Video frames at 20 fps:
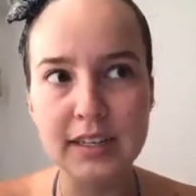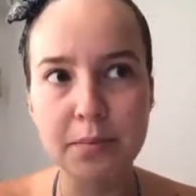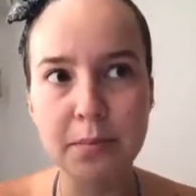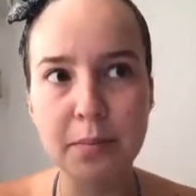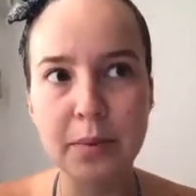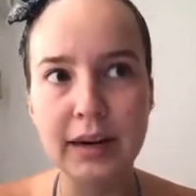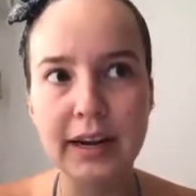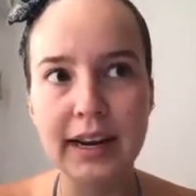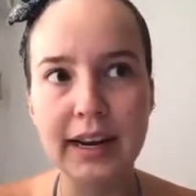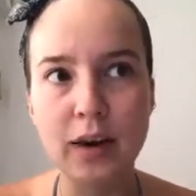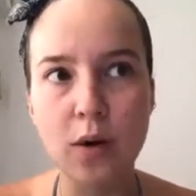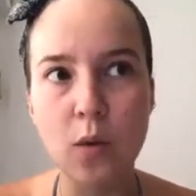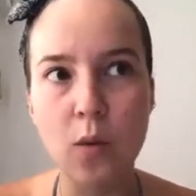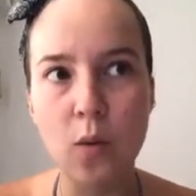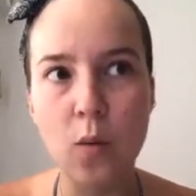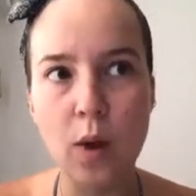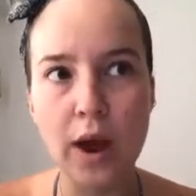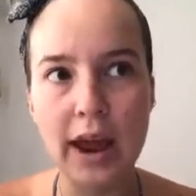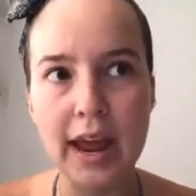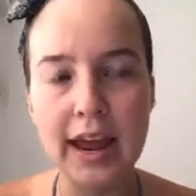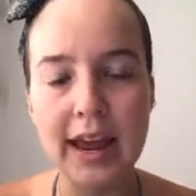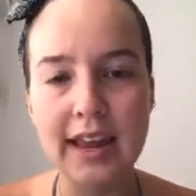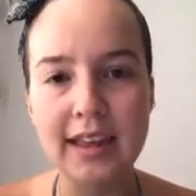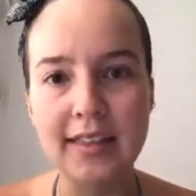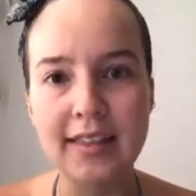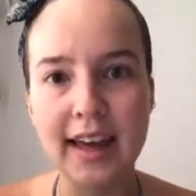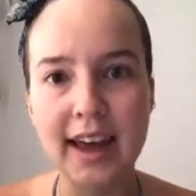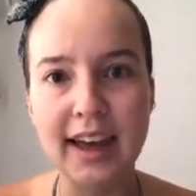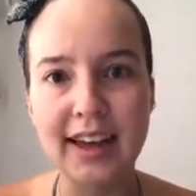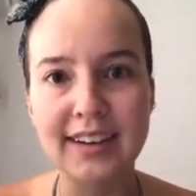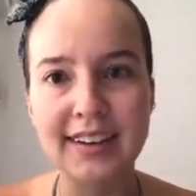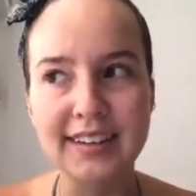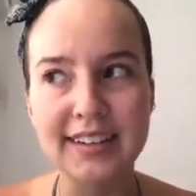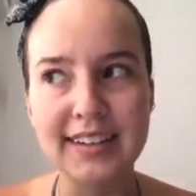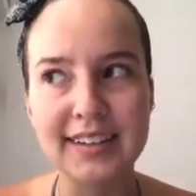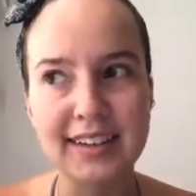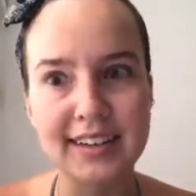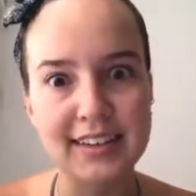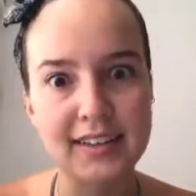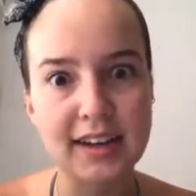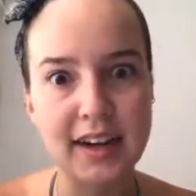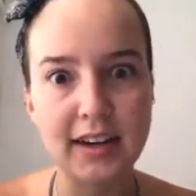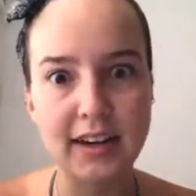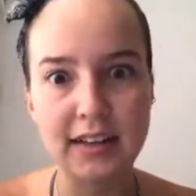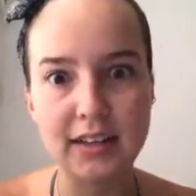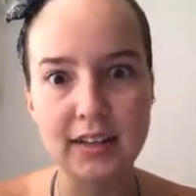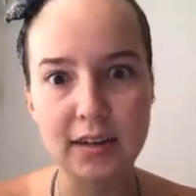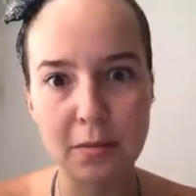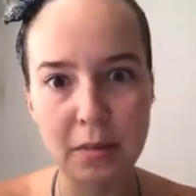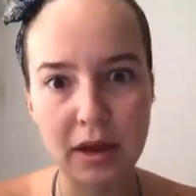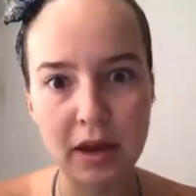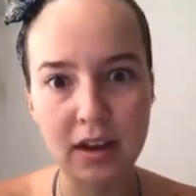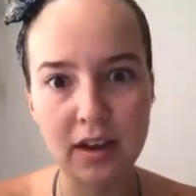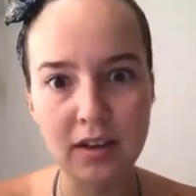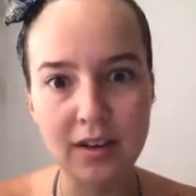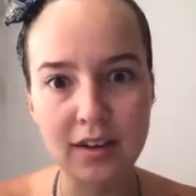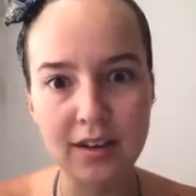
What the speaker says: but in a way that is exciting to me,